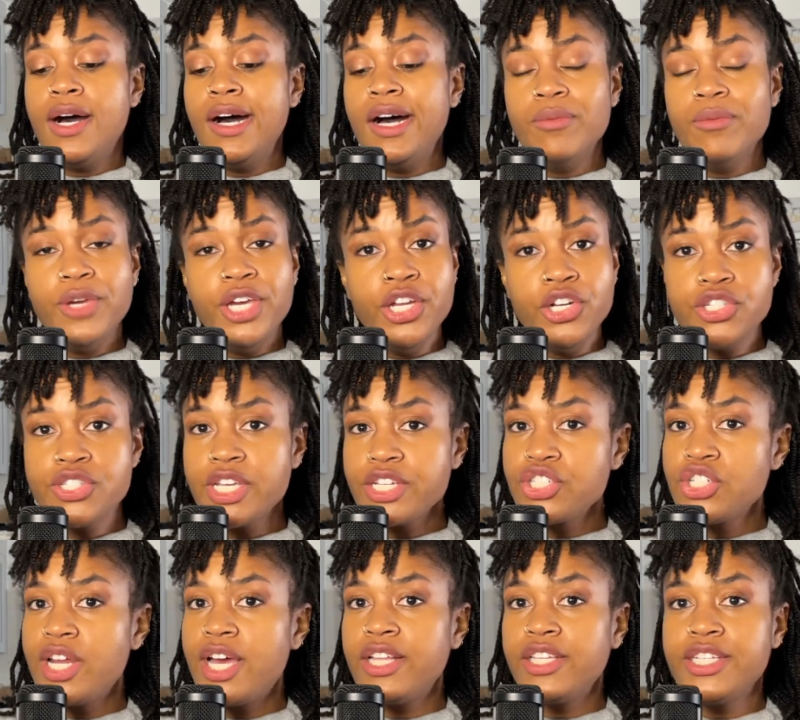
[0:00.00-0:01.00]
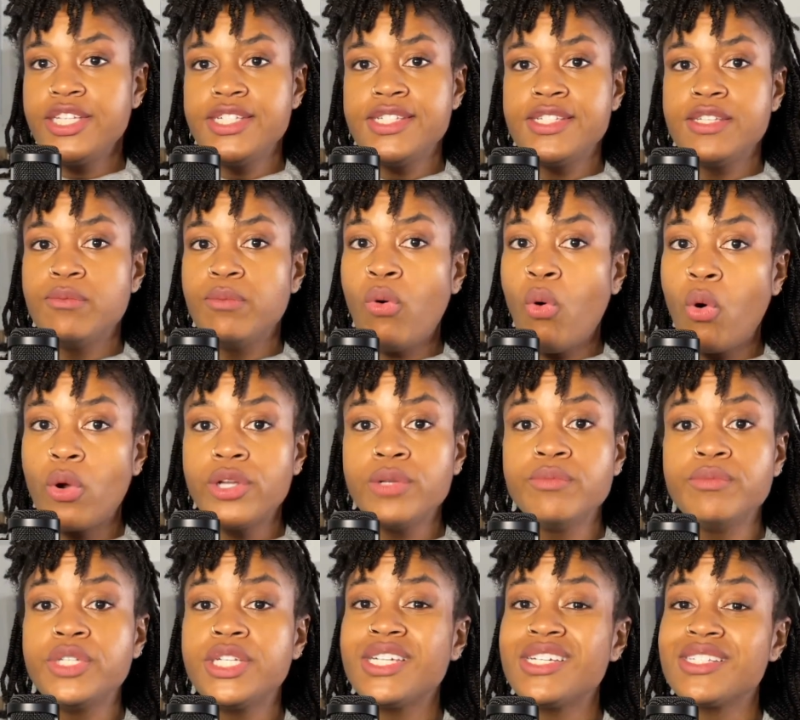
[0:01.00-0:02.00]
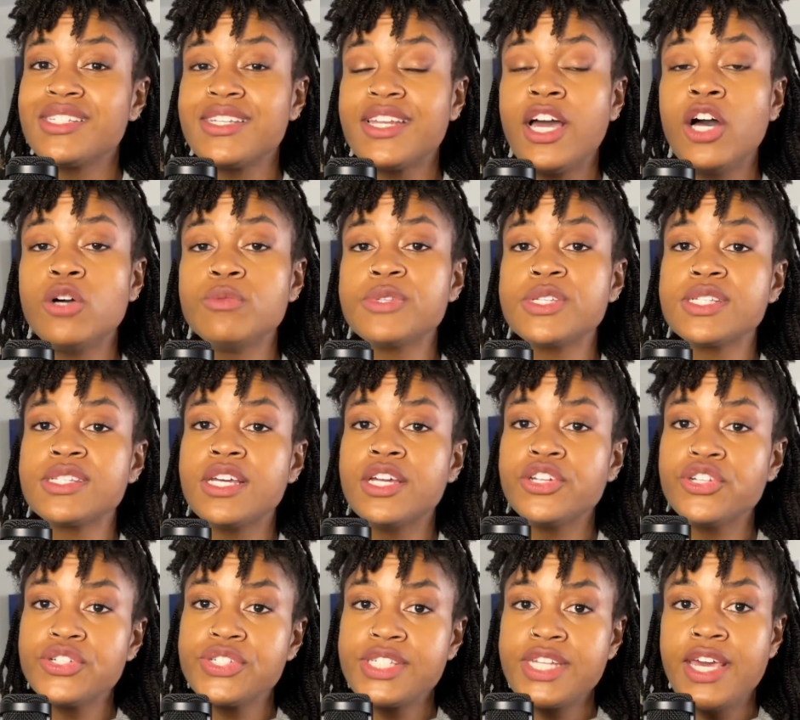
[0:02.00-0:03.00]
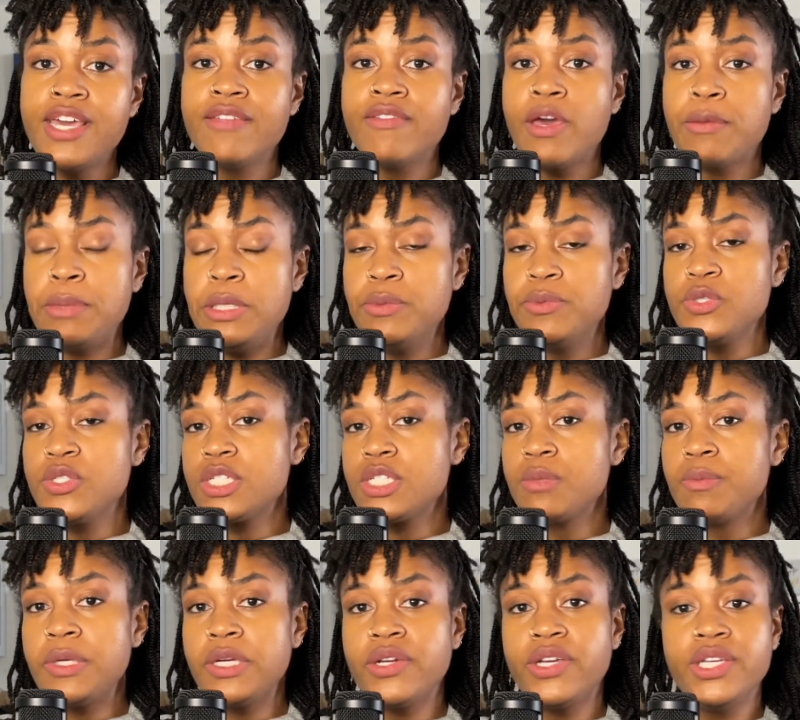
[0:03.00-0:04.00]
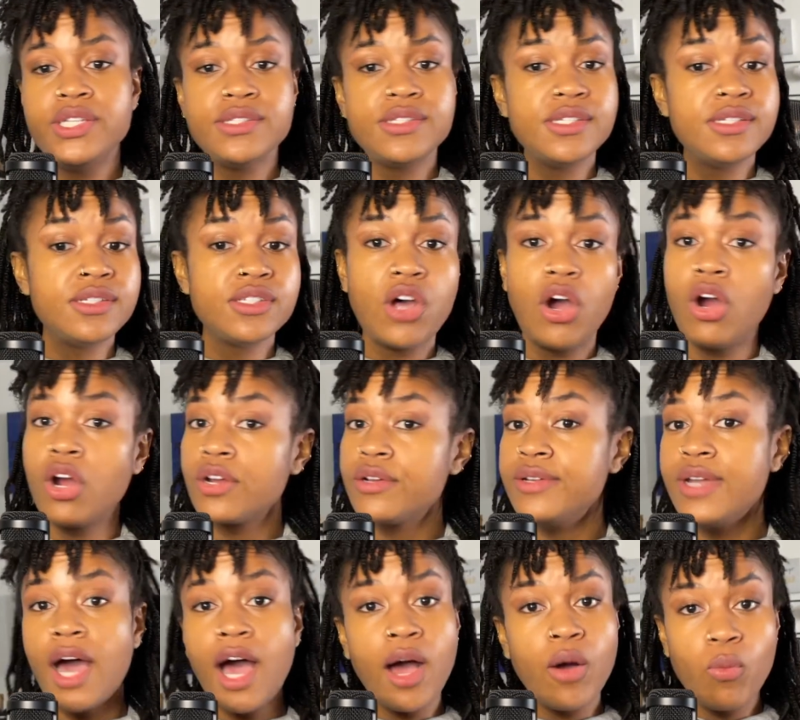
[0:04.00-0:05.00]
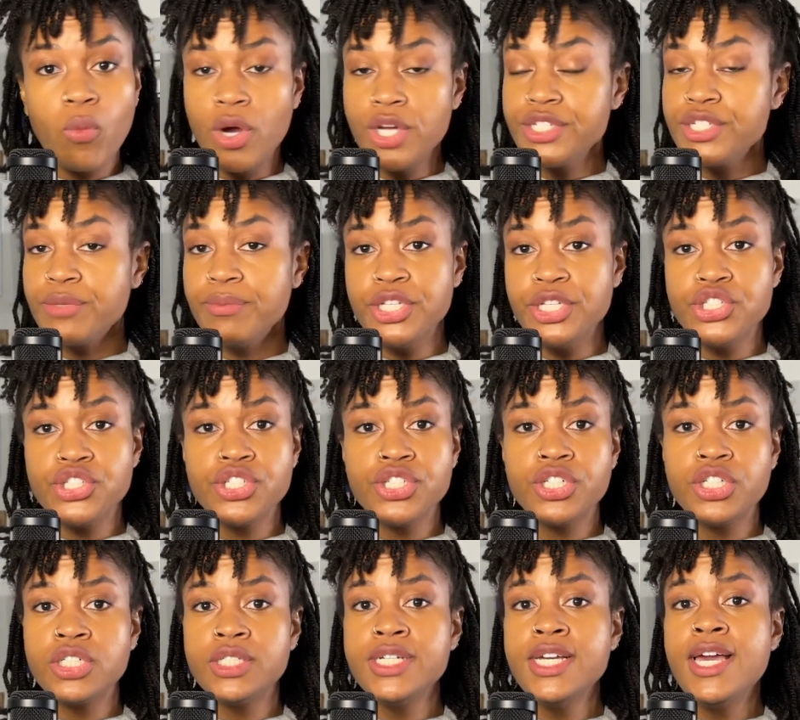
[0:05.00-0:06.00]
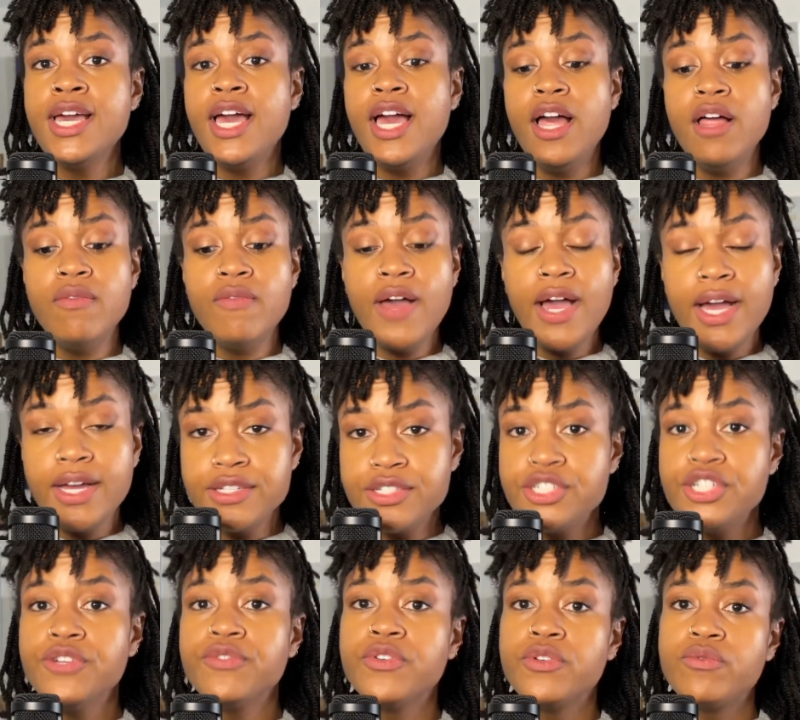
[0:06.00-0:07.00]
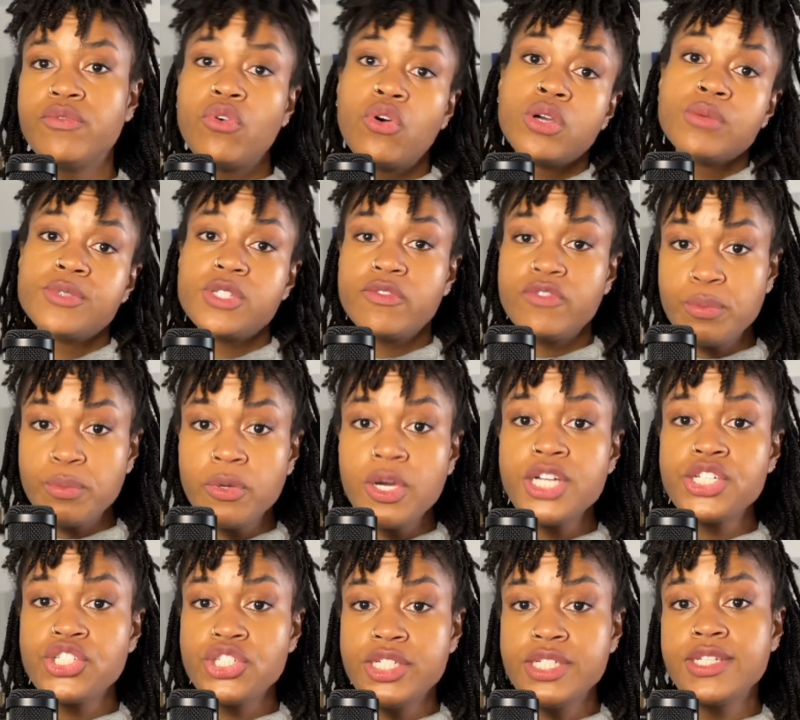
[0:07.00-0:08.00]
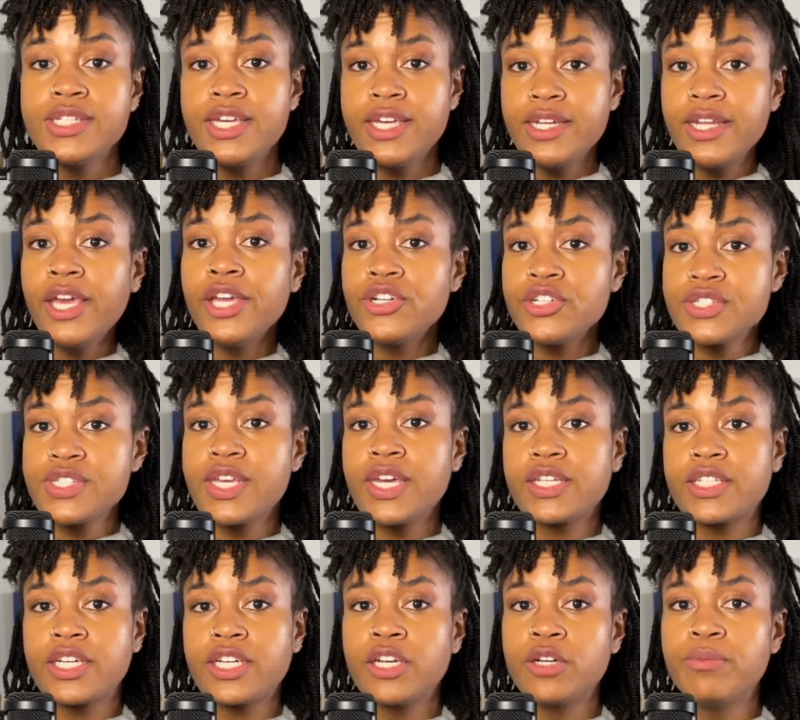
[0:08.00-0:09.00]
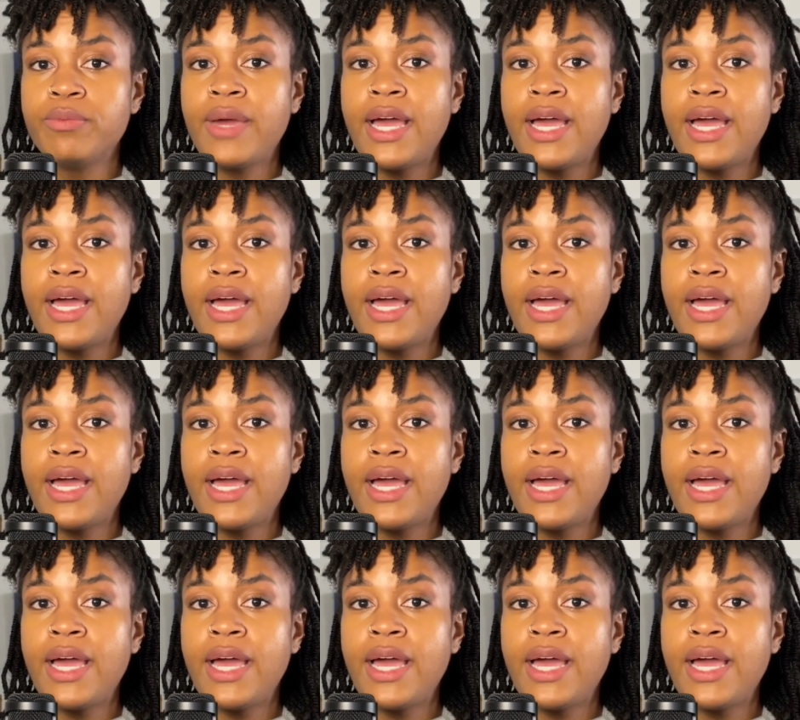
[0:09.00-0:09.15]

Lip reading: Intersectionality is important because it helps us understand that people's experiences are not one dimensional and that different forms of oppression can intersect and